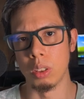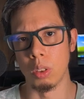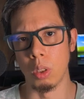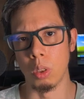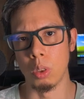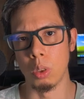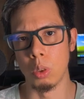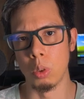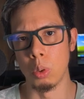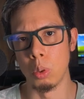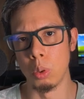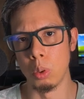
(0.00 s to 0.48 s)
or
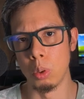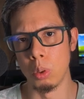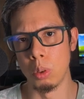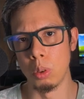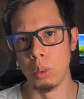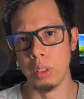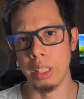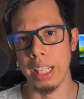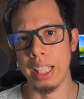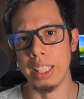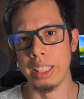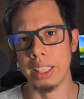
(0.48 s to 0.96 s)
2
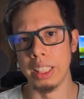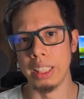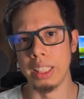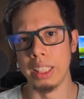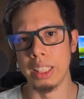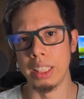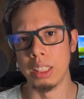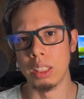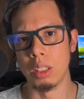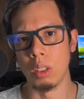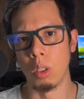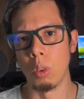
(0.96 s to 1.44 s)

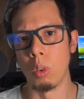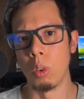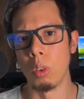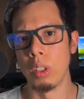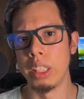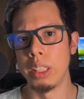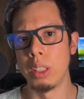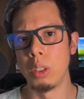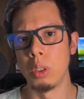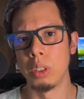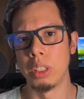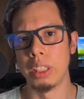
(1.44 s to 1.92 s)
entities only
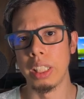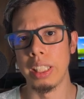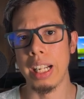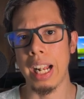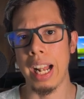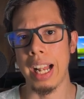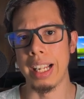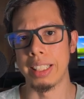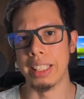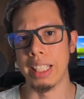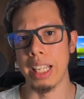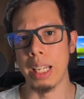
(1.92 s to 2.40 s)
using
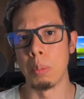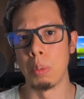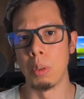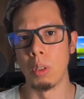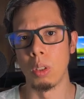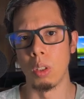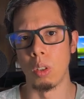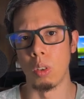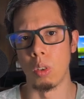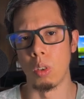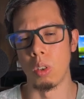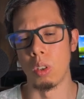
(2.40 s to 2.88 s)
a table
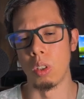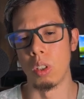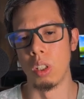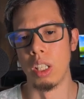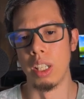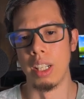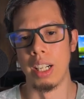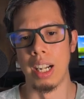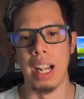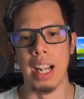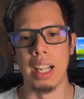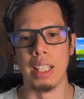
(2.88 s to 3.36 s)
or
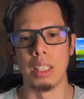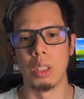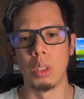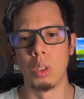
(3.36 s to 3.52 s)
a